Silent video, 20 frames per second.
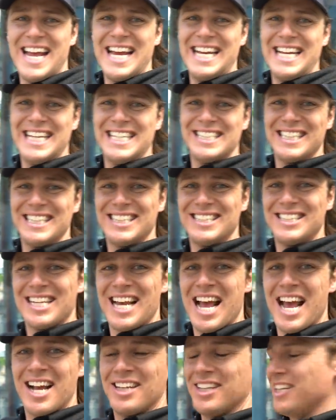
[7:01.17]
It is
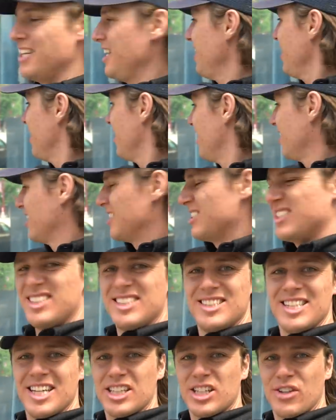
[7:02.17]
exactly
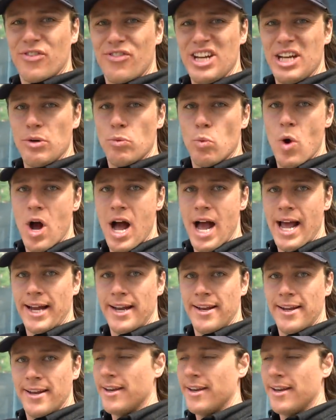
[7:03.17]
six feet wide.